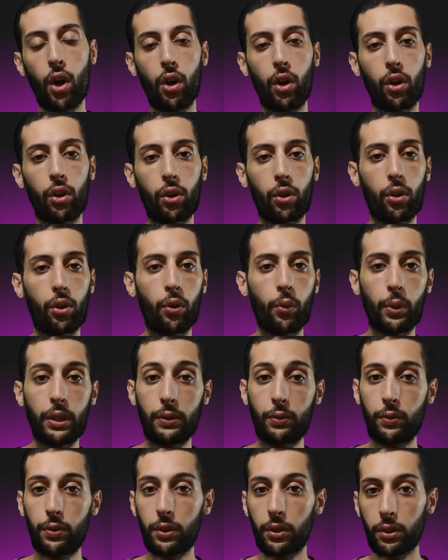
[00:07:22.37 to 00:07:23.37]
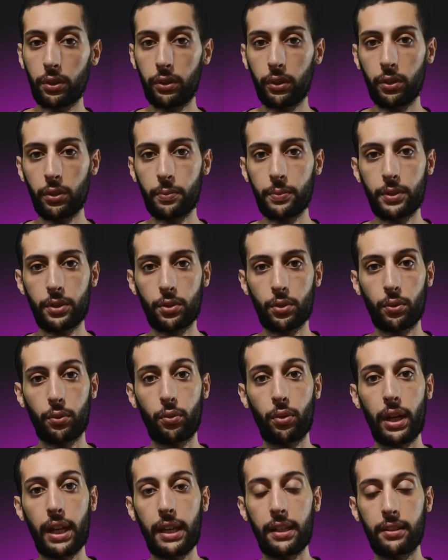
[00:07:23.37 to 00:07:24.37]
or with for loops to
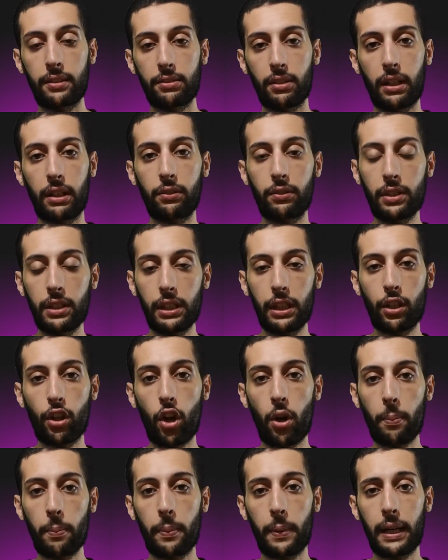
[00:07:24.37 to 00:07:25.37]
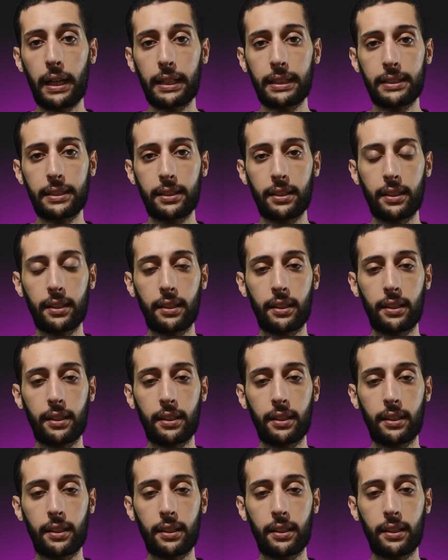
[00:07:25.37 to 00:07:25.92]
create a really complex